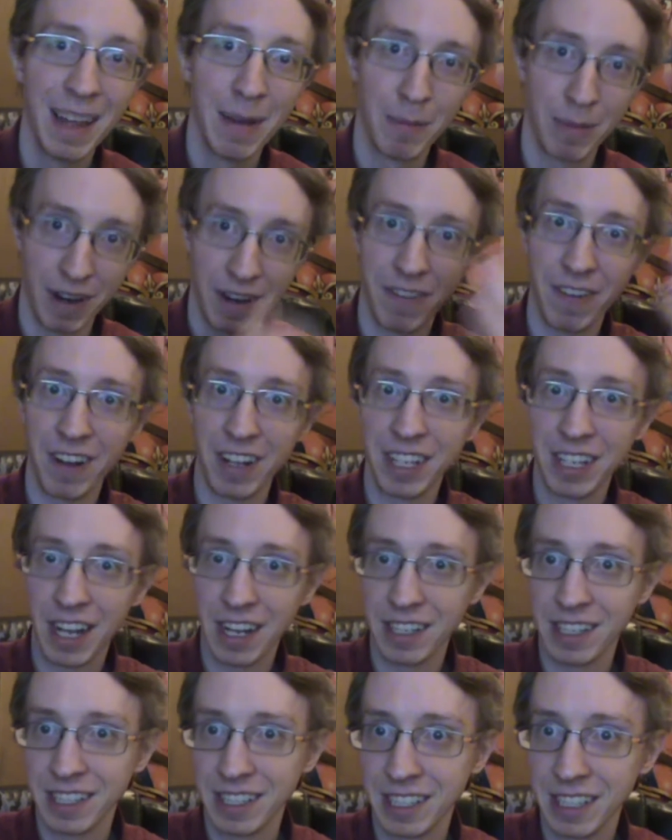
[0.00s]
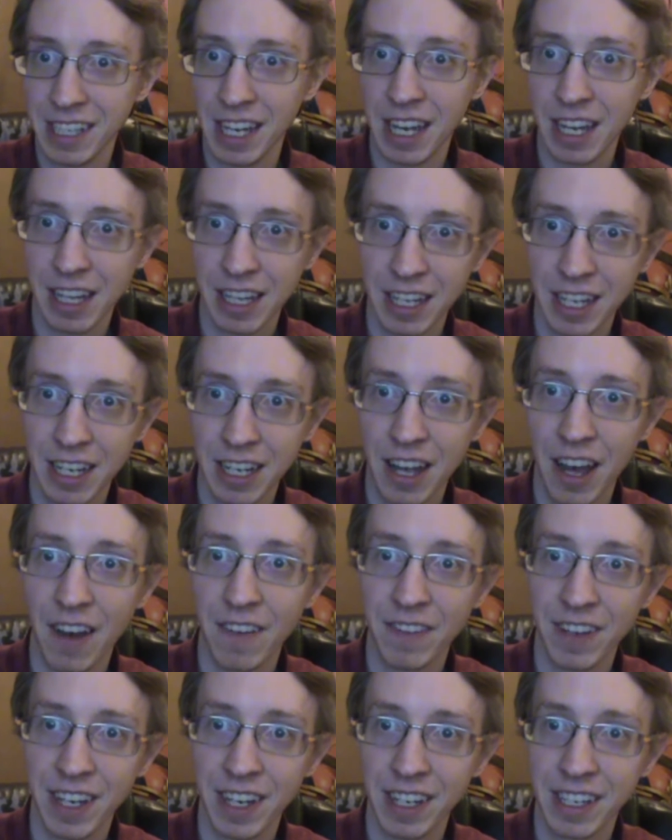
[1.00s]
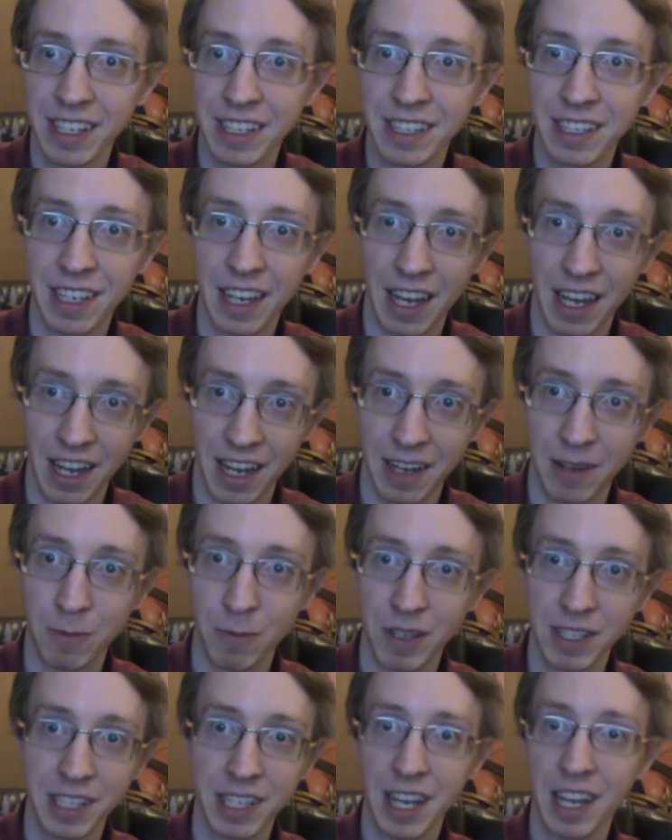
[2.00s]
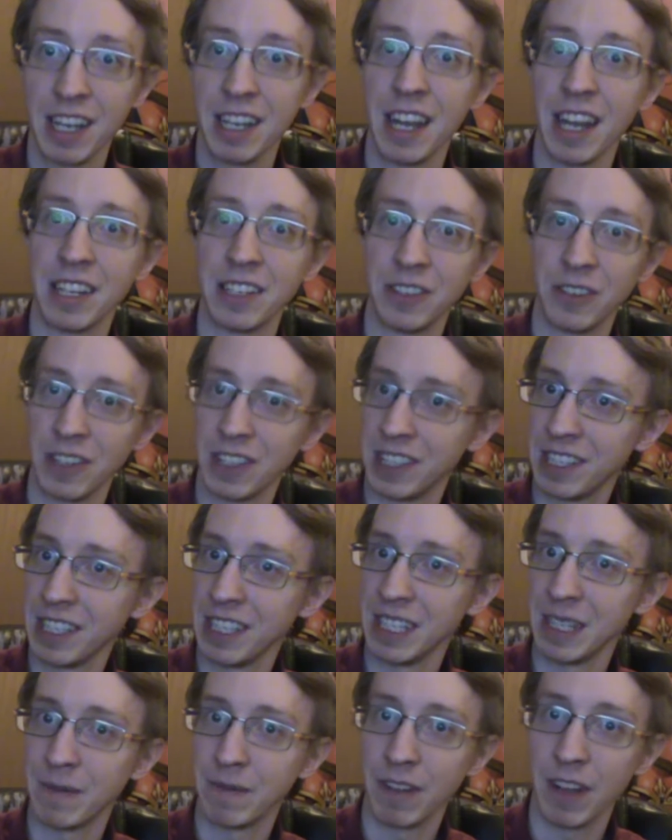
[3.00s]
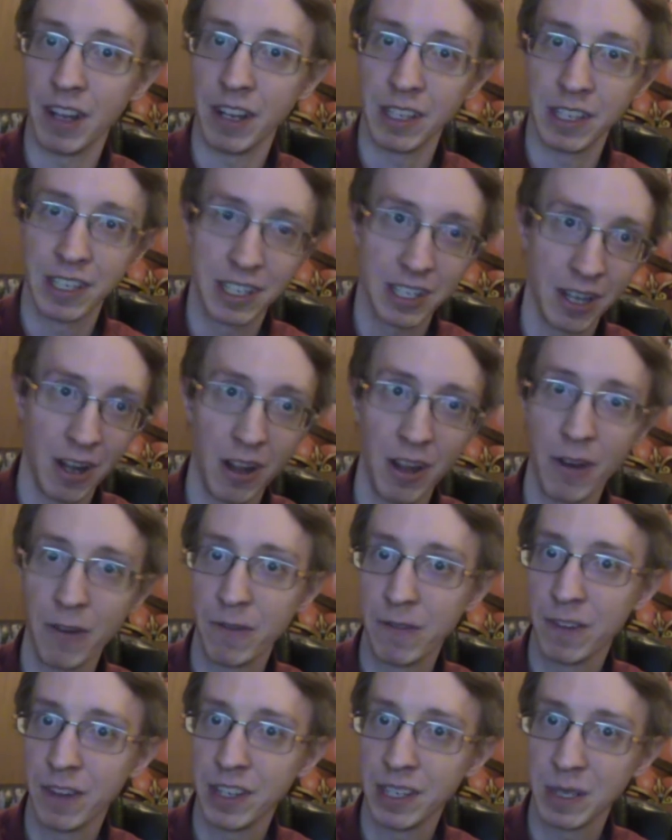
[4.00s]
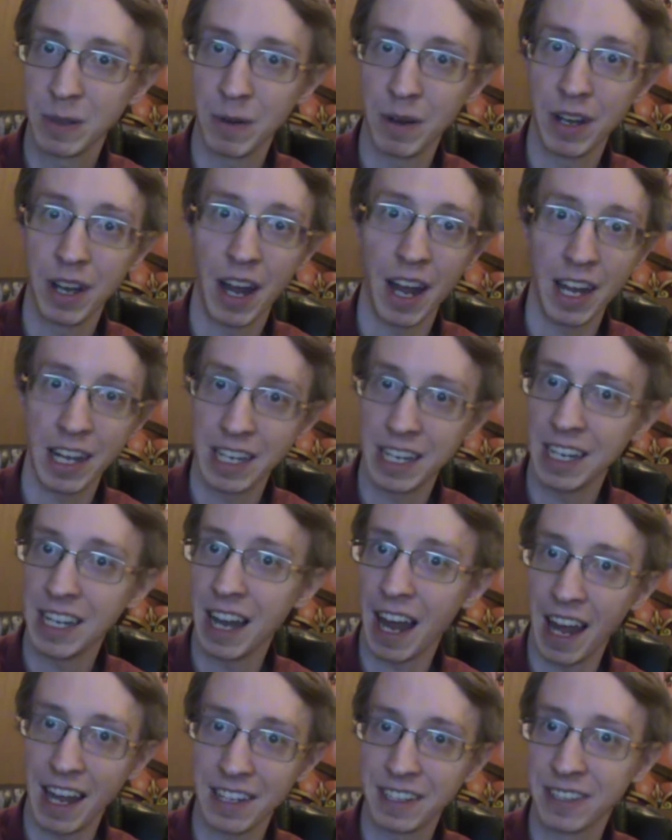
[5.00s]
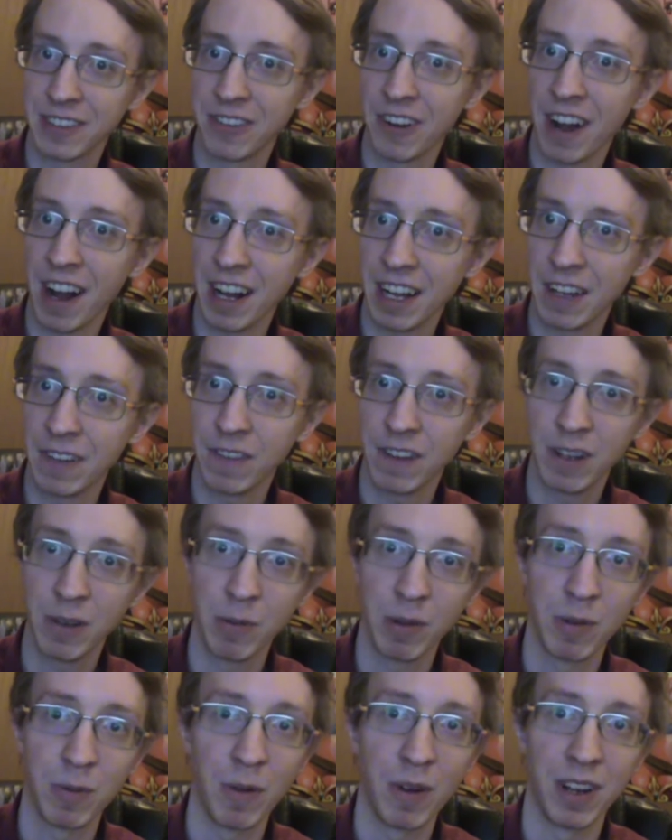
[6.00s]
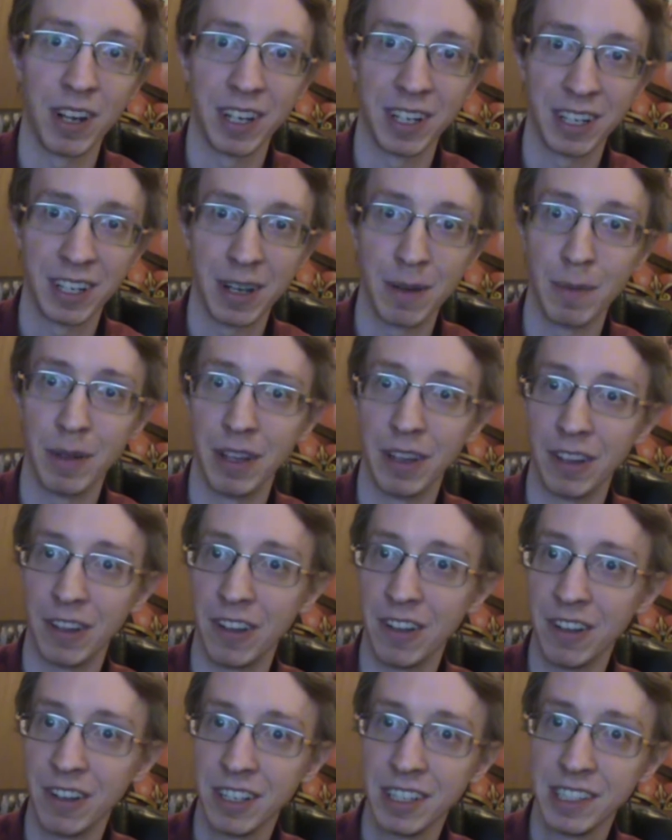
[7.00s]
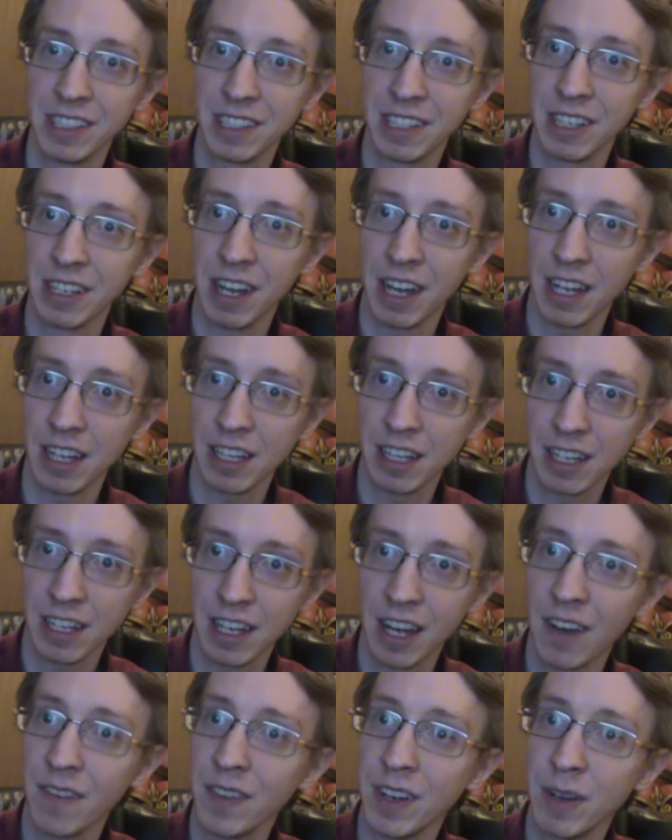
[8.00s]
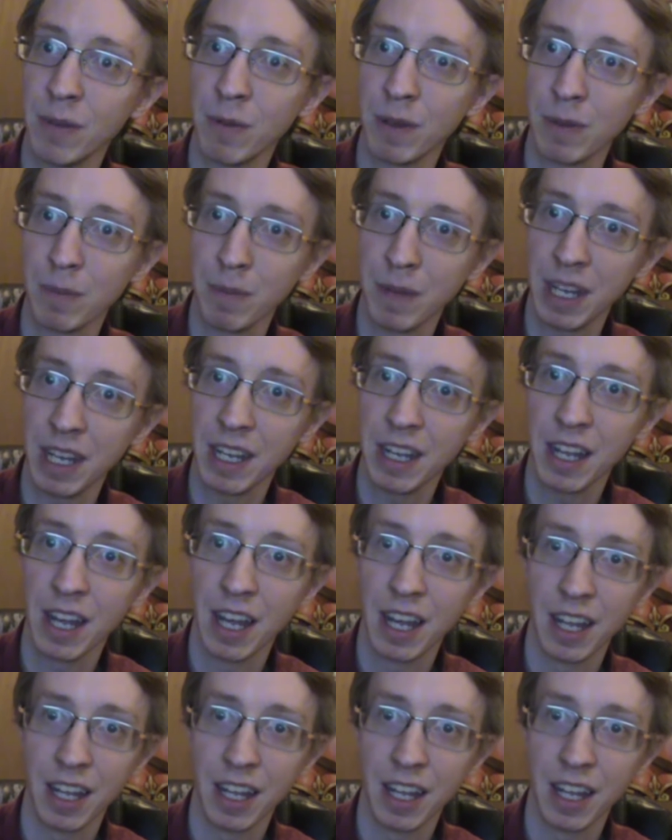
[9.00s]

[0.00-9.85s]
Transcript: But I finally got to see Alien Covenant, and once again, yes, you can see I'm flying solo for this one. I did ask Drac if he would want to come along and see Alien Covenant with me